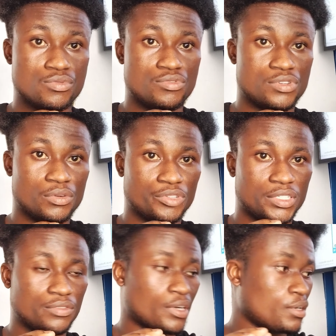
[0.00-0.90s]
to the
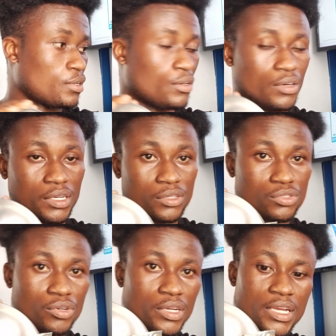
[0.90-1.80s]
receiver. Okay,
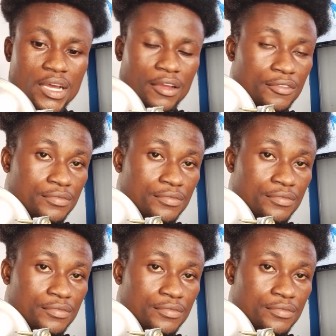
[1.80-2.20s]
so here,